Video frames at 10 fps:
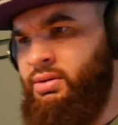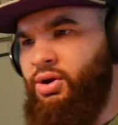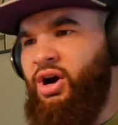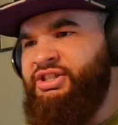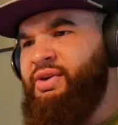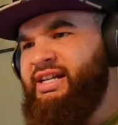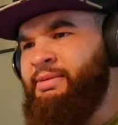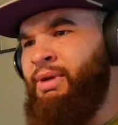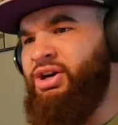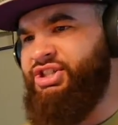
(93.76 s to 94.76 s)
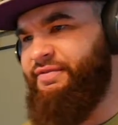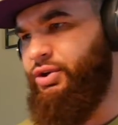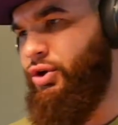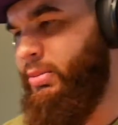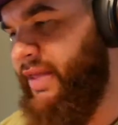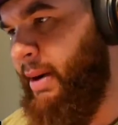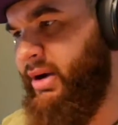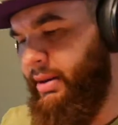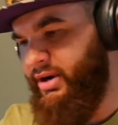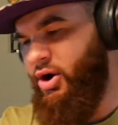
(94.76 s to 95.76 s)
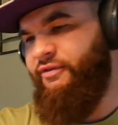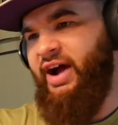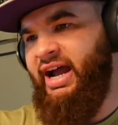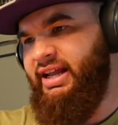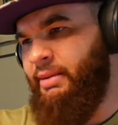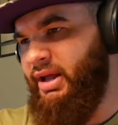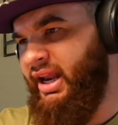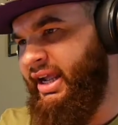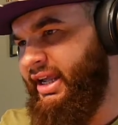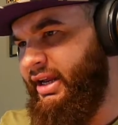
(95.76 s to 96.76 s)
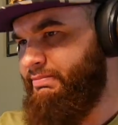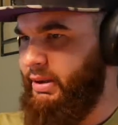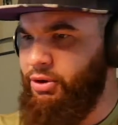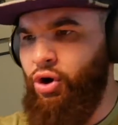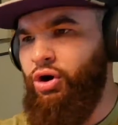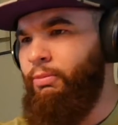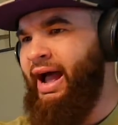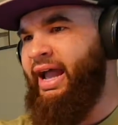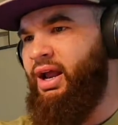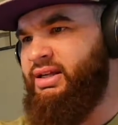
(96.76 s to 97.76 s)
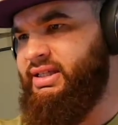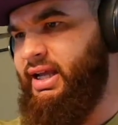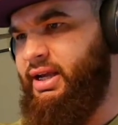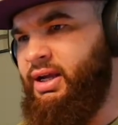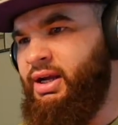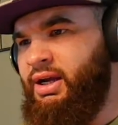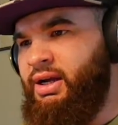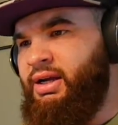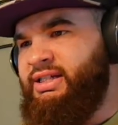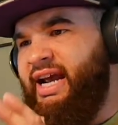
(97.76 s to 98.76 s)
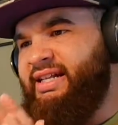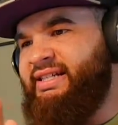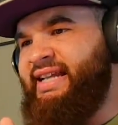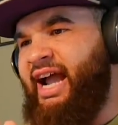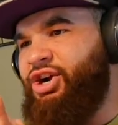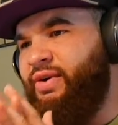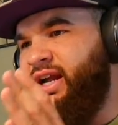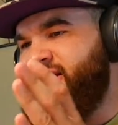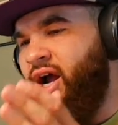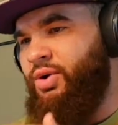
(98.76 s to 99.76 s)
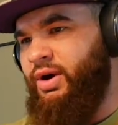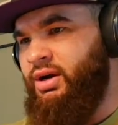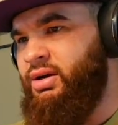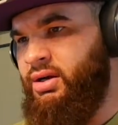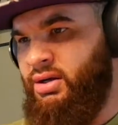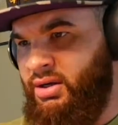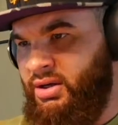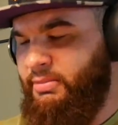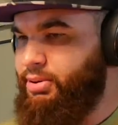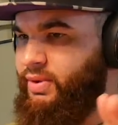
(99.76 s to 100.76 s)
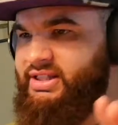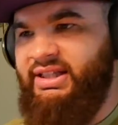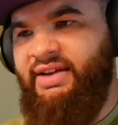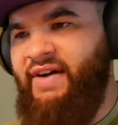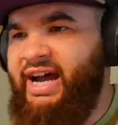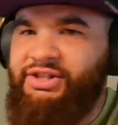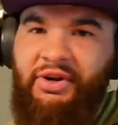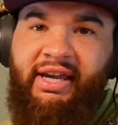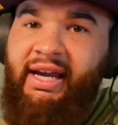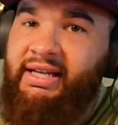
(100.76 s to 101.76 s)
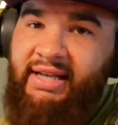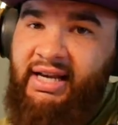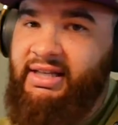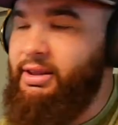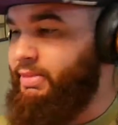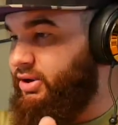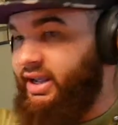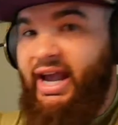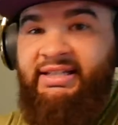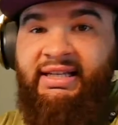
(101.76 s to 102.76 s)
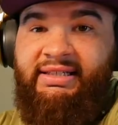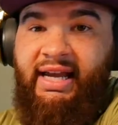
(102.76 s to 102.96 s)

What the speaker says: Austin, you got some merch? If you do, brother, I'm gonna go find it, I'm gonna link it, and people gonna go buy it. Let's get it. Shout out to Zachary Azara. Parental advisory, kids, exit the building, exit stage